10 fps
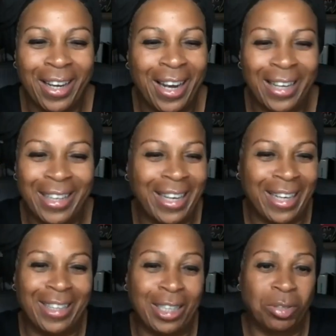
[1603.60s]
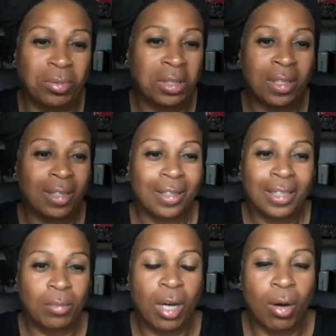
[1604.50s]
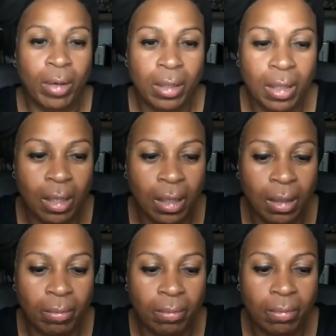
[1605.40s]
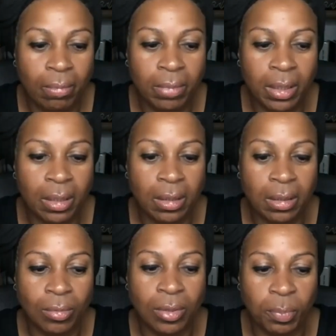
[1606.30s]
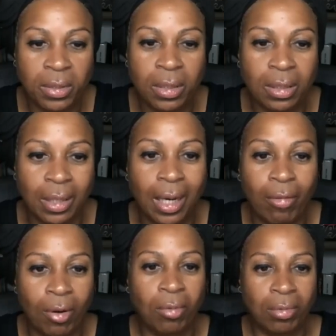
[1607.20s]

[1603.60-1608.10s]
I can't let you keep going because it was a petition that I wrote.